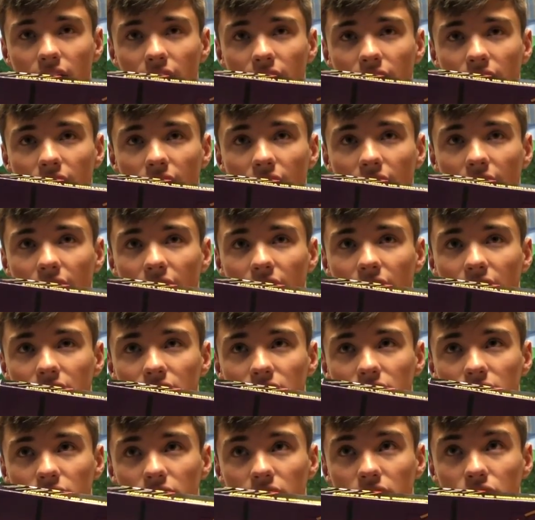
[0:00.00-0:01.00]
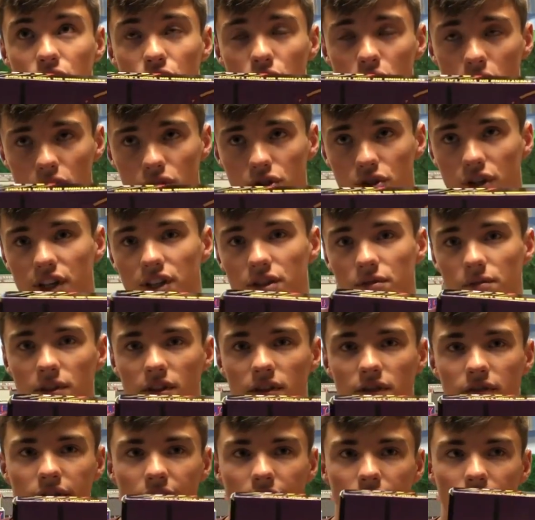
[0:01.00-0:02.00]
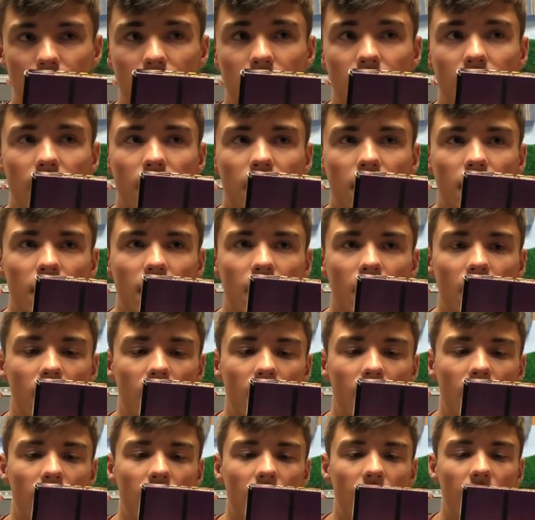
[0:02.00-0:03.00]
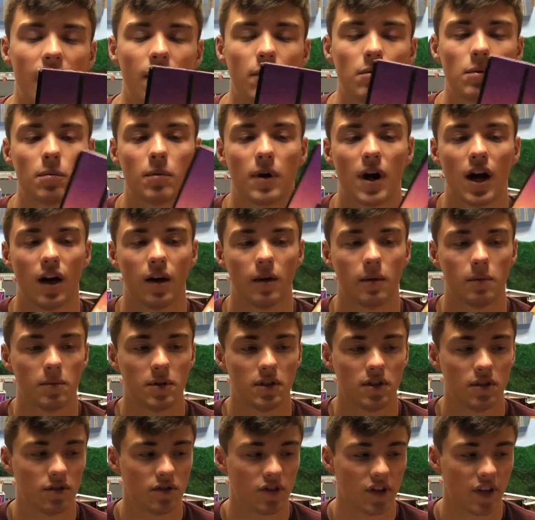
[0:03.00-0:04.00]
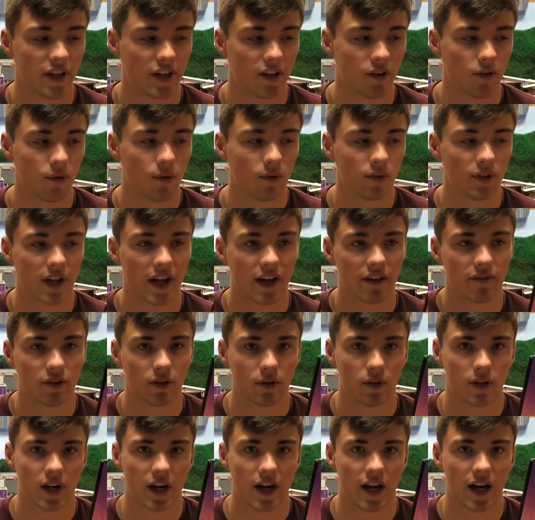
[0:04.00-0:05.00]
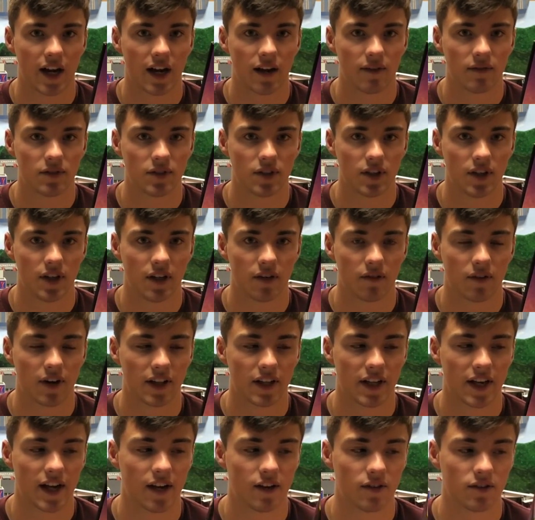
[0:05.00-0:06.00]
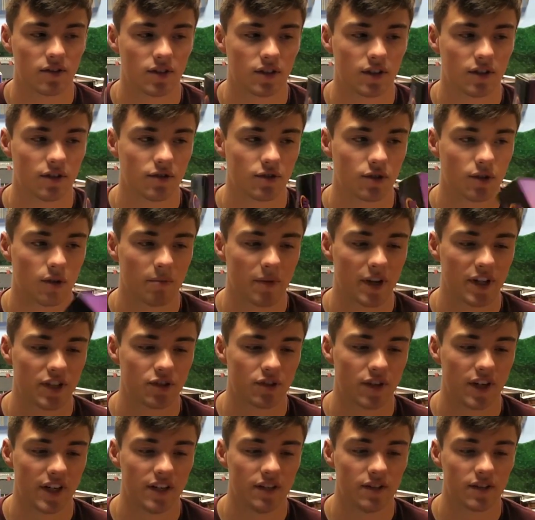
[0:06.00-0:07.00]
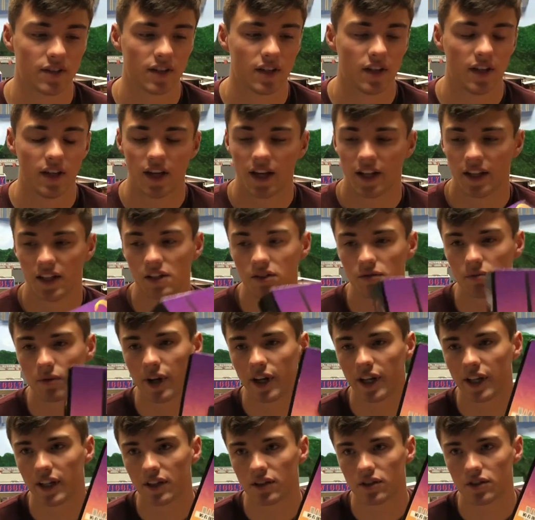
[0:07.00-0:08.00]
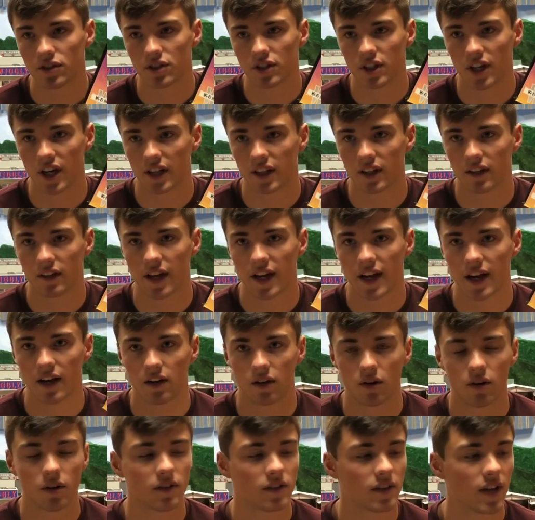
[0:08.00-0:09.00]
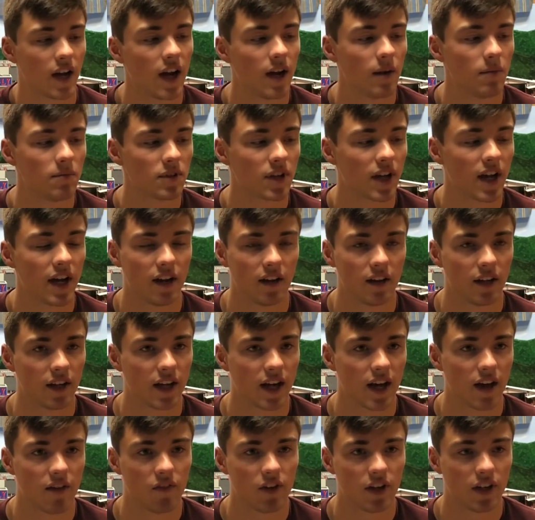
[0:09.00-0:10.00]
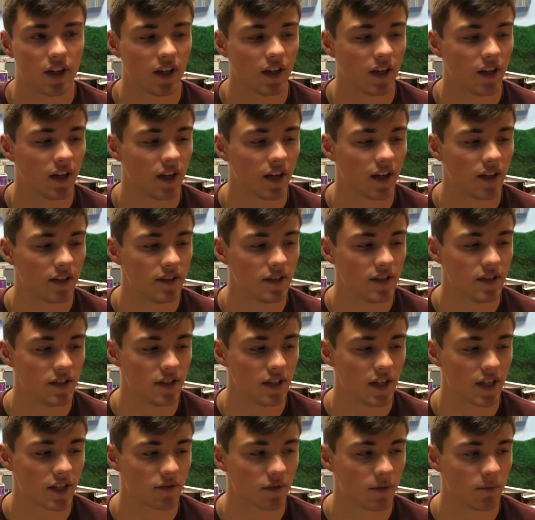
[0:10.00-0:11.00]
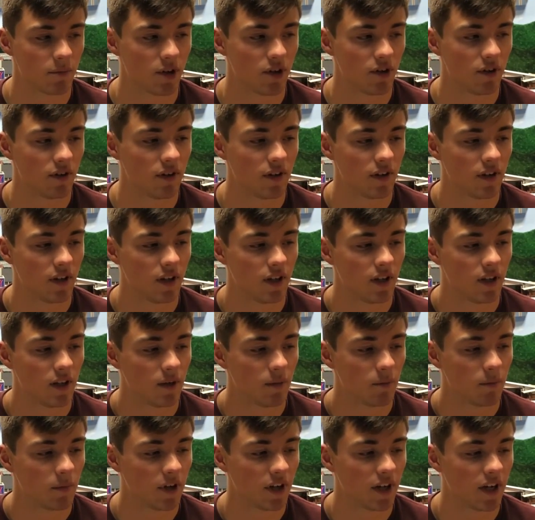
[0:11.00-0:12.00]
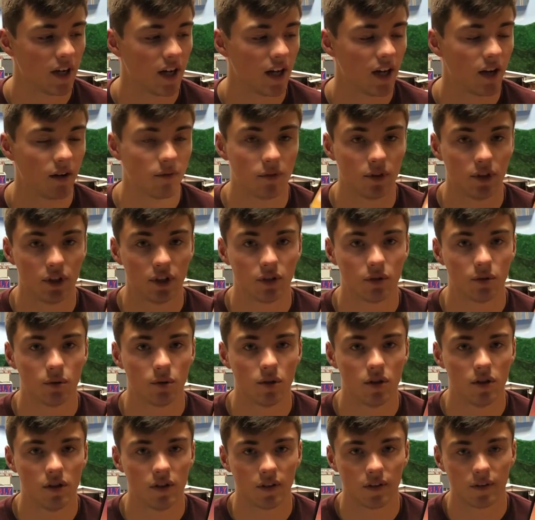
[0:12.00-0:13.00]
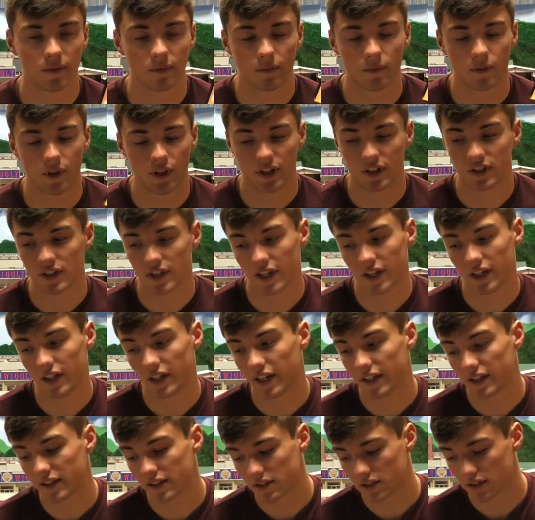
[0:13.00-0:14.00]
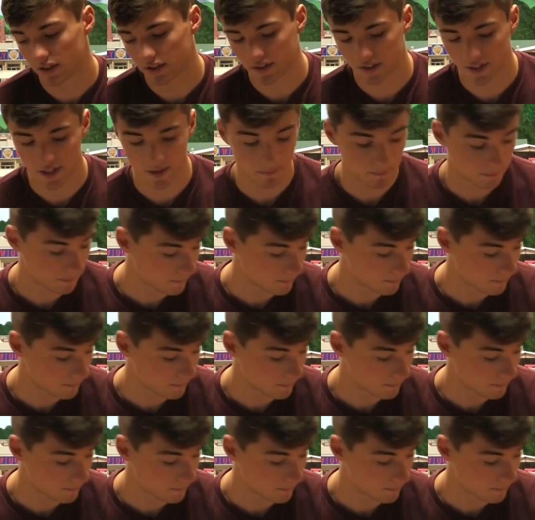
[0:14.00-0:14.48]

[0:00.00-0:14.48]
and control trains with the phone, I will probably be using an old iPhone that I have sitting around the house to control my trains. And this way I can just sit at the layout at all times, kind of like having a DCS remote. But really cool, really excited to get this hooked up.